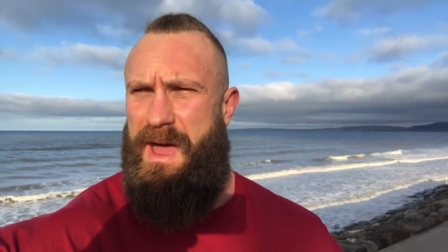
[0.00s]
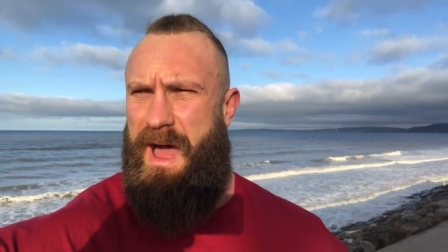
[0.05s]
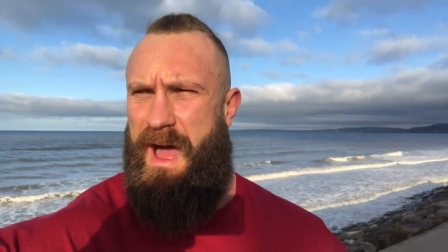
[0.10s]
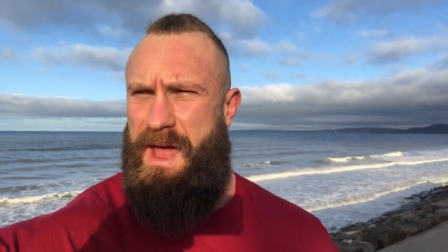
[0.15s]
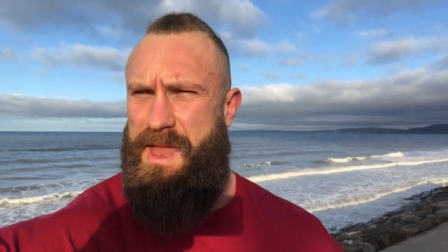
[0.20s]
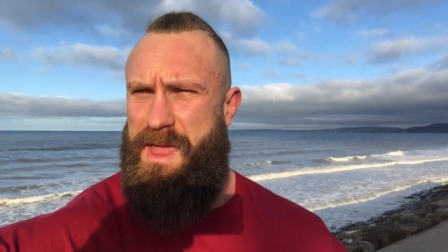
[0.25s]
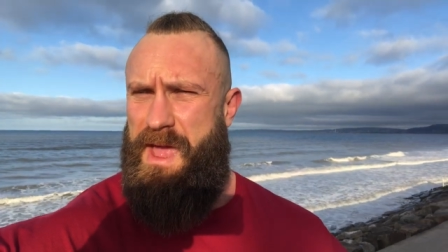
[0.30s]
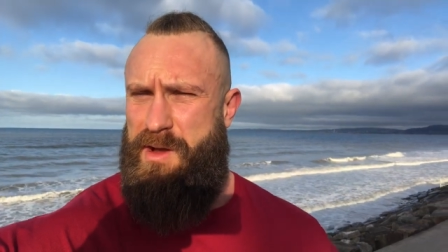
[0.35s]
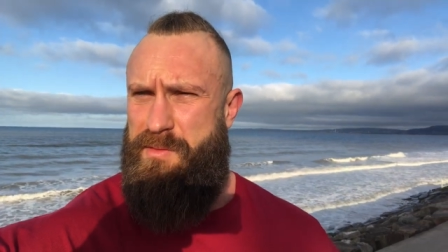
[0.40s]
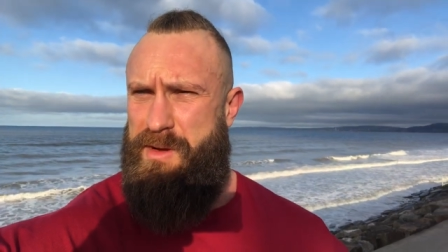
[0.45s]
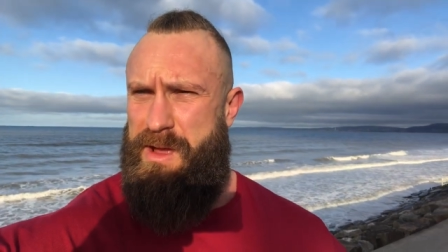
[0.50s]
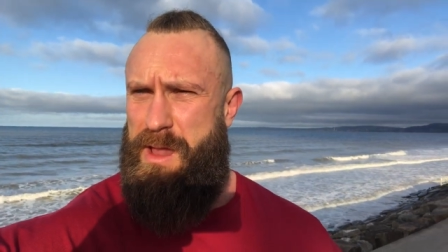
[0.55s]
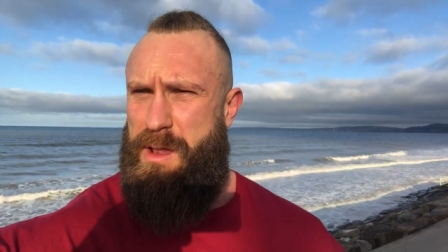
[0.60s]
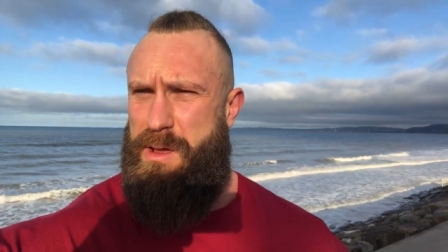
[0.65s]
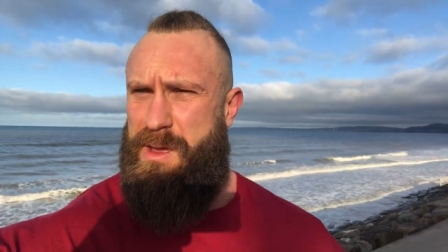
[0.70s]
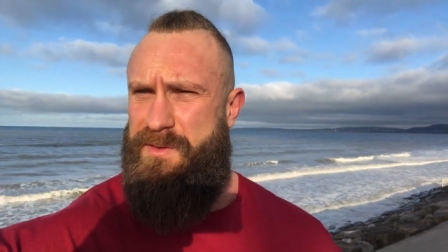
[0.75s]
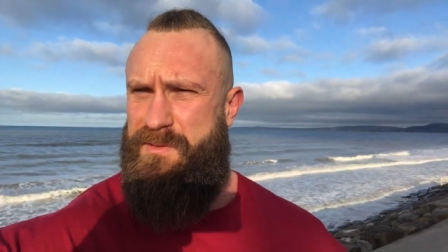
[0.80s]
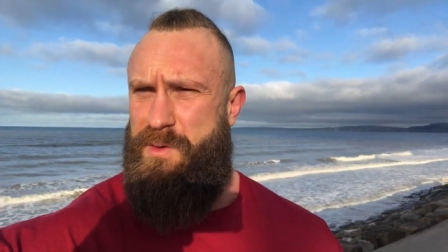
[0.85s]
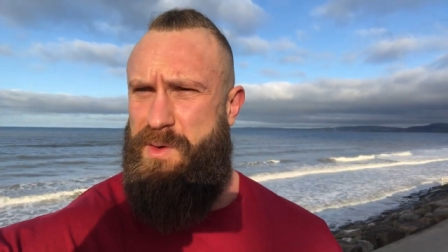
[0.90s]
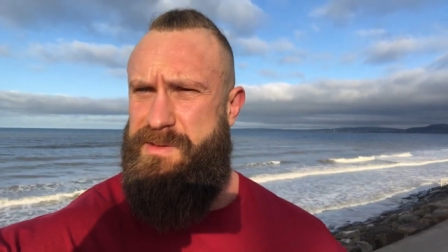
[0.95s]
And yeah, really
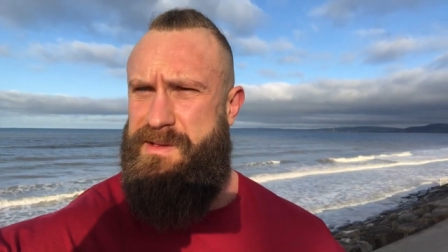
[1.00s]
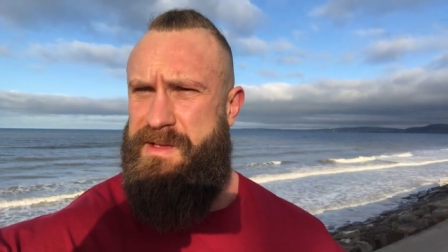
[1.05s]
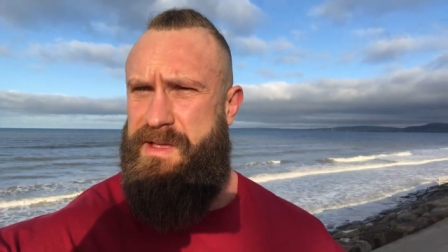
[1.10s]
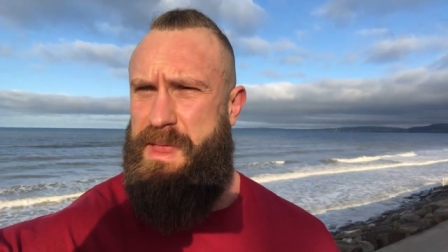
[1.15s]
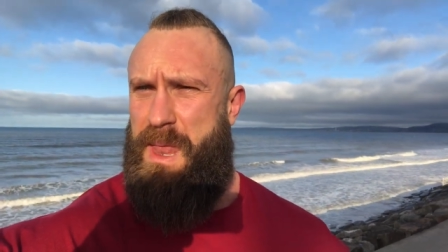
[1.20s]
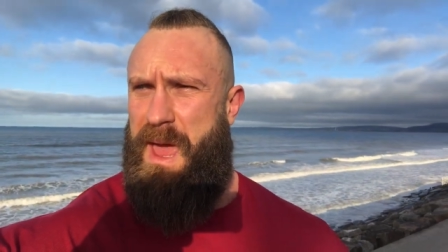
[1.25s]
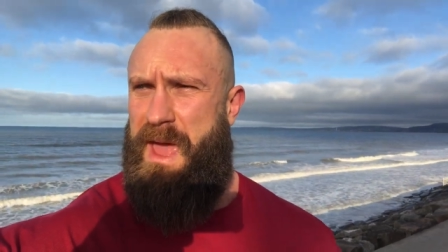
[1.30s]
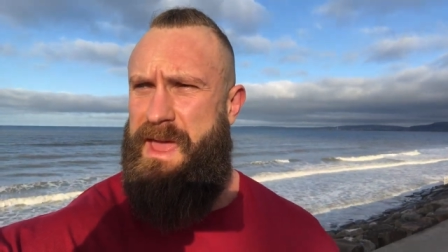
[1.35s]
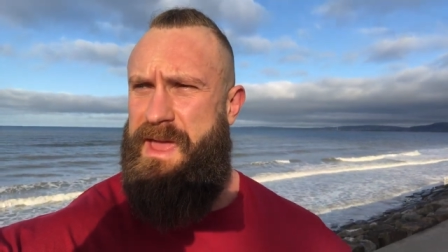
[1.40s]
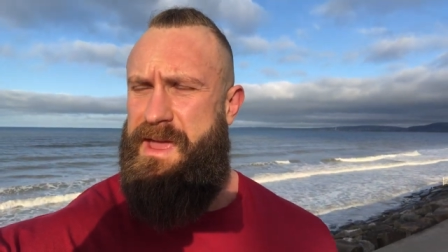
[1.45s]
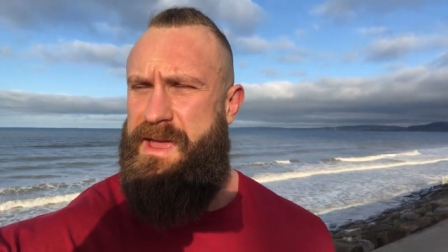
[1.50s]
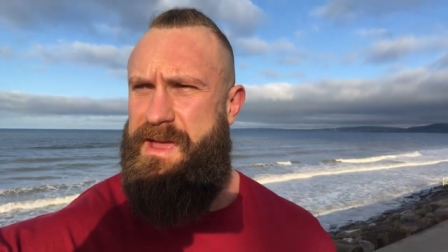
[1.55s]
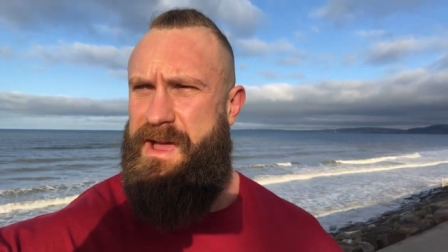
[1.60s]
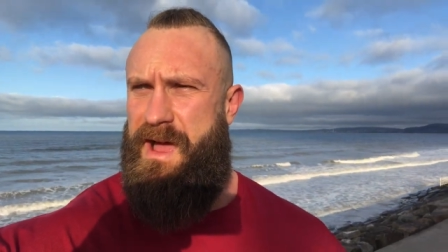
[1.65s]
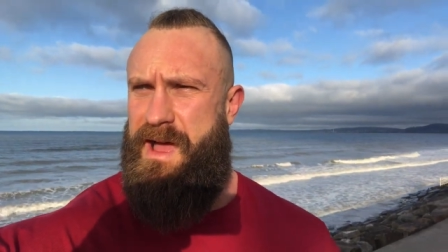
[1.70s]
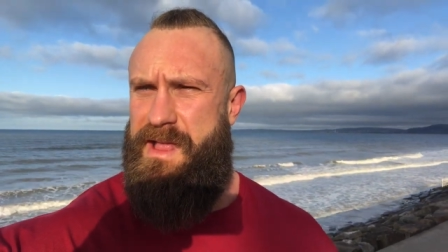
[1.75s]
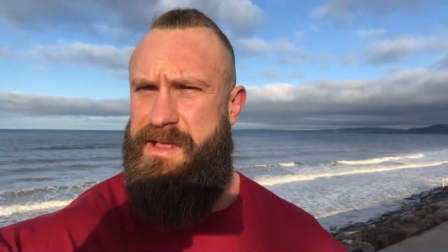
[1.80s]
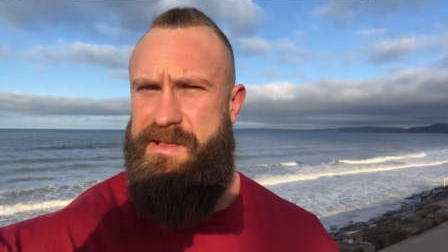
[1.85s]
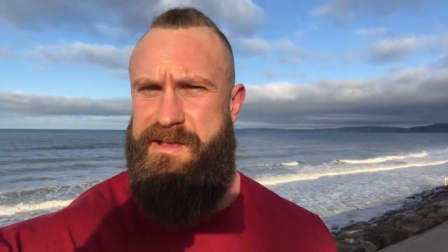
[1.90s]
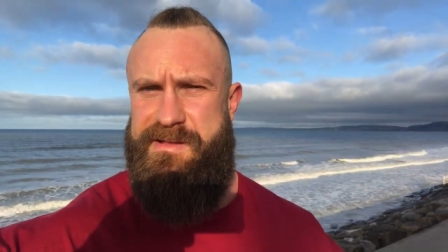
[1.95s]
looking forward to today
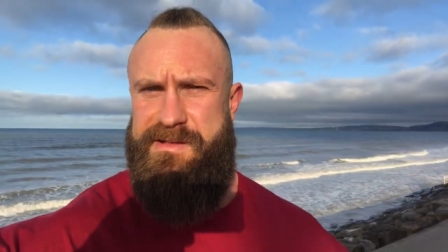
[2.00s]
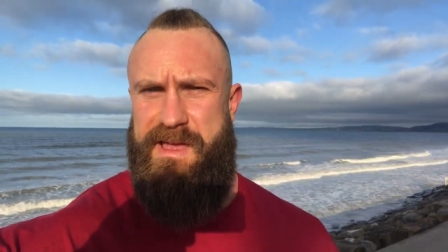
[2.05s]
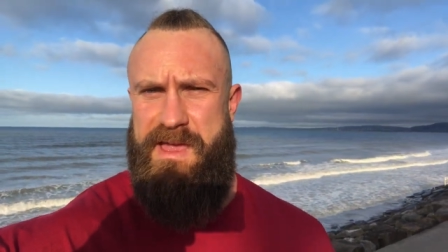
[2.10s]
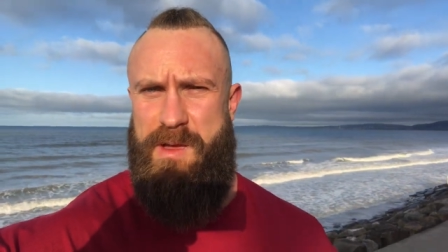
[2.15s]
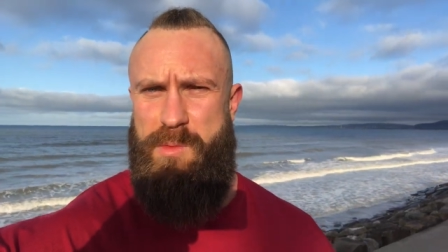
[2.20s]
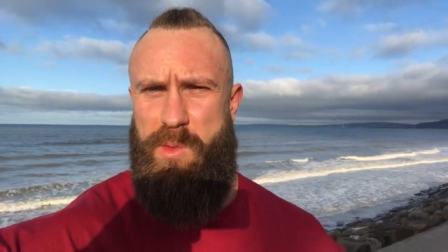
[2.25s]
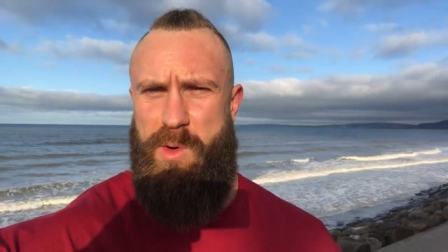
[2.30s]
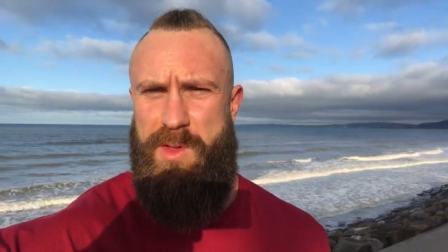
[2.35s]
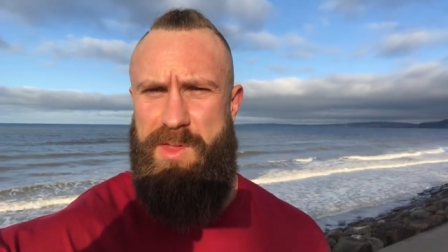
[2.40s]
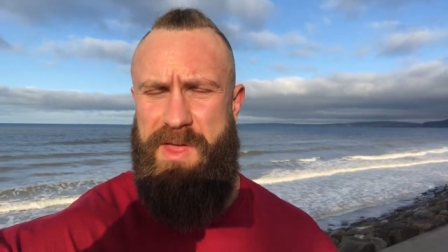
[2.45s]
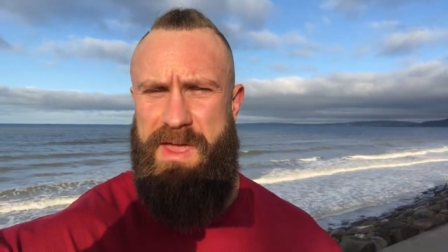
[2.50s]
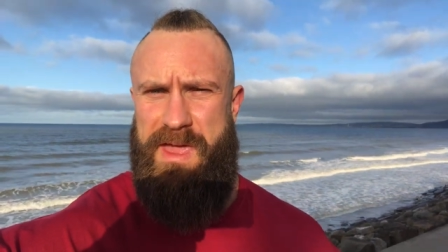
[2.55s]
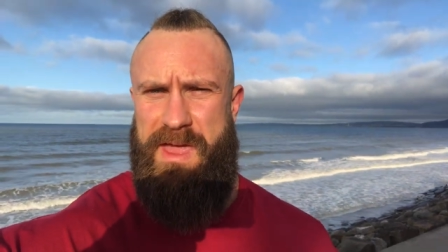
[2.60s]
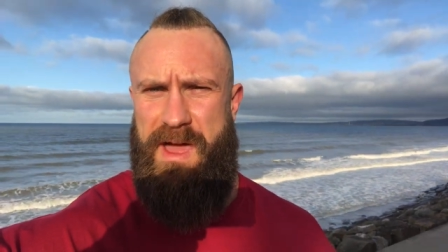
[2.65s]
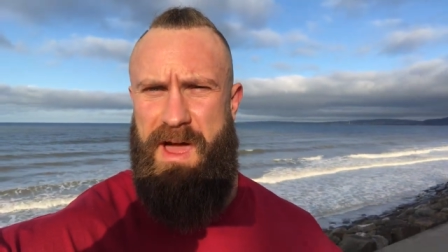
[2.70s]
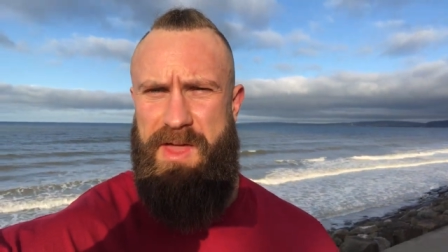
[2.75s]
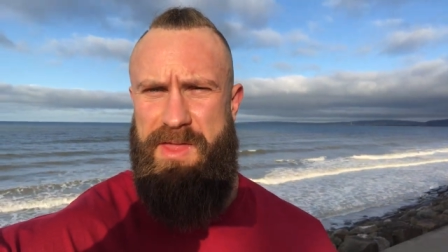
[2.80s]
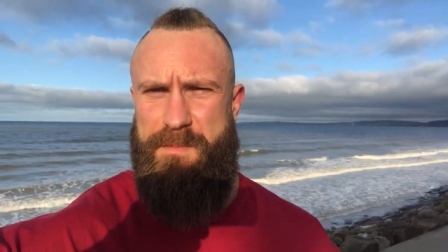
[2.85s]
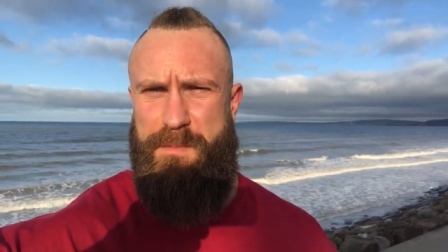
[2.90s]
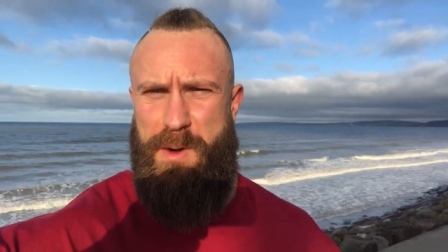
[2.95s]
and to seeing what
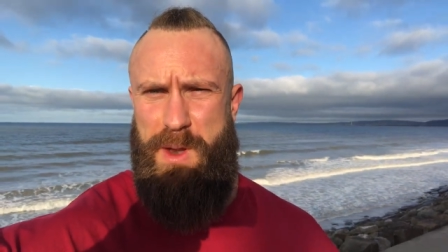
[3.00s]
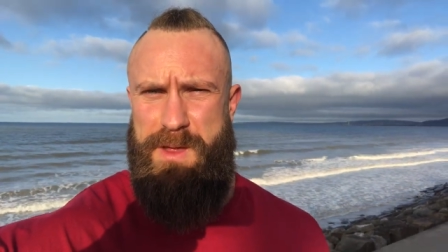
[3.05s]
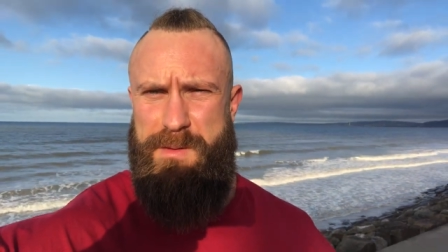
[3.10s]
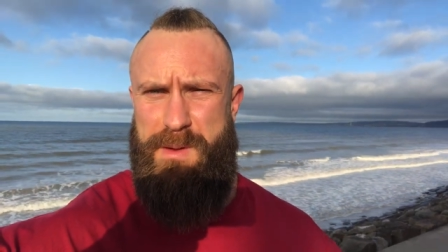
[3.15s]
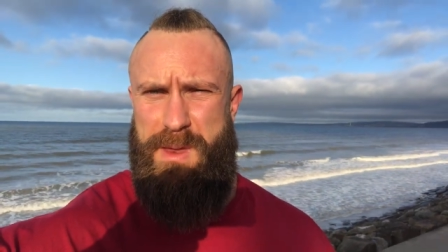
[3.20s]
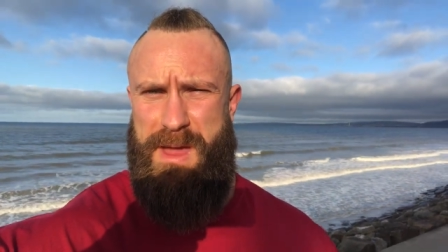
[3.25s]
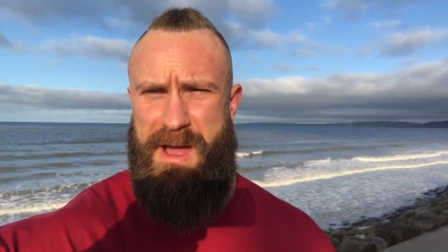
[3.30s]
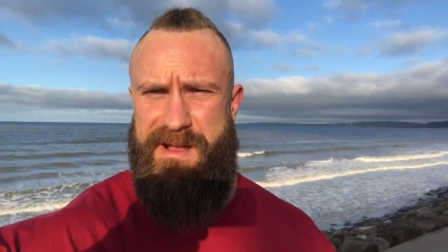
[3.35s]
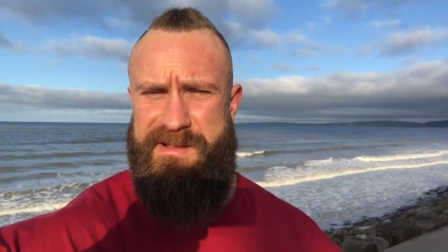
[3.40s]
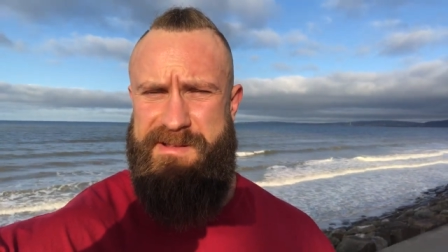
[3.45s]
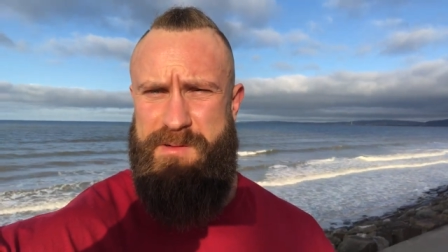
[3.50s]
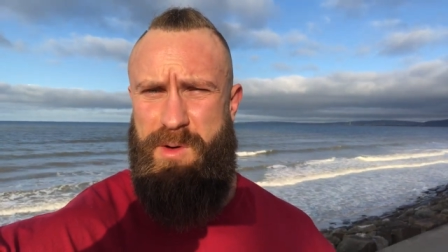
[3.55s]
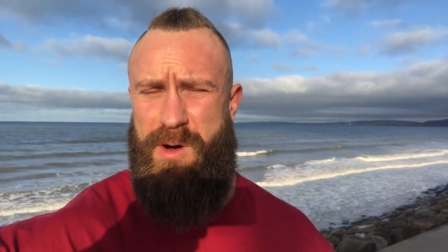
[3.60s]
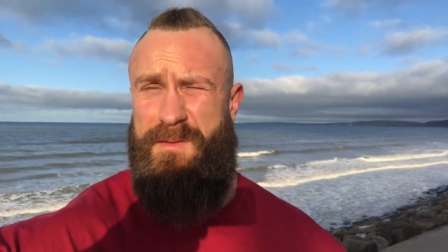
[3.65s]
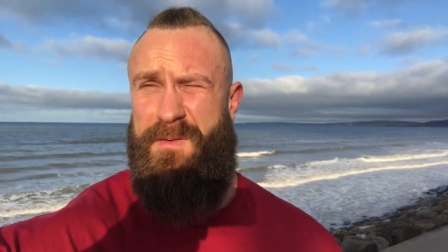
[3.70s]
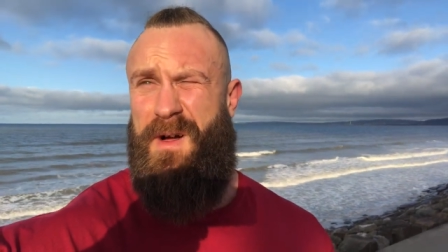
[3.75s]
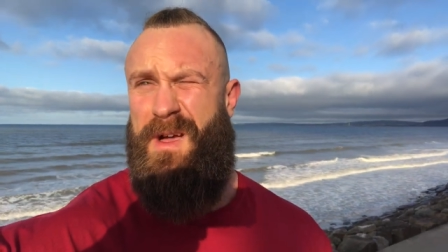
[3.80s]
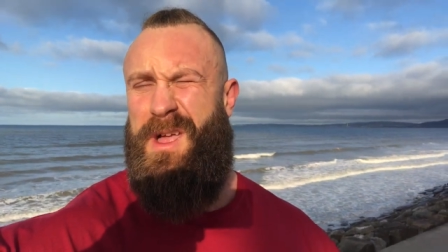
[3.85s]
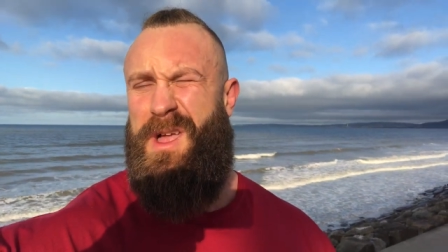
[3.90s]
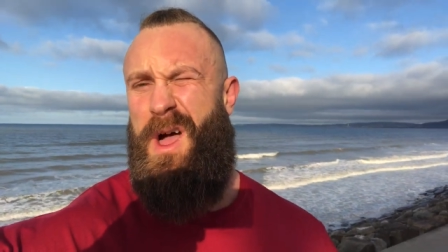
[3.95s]
the uh, the bodybuilding has to offer.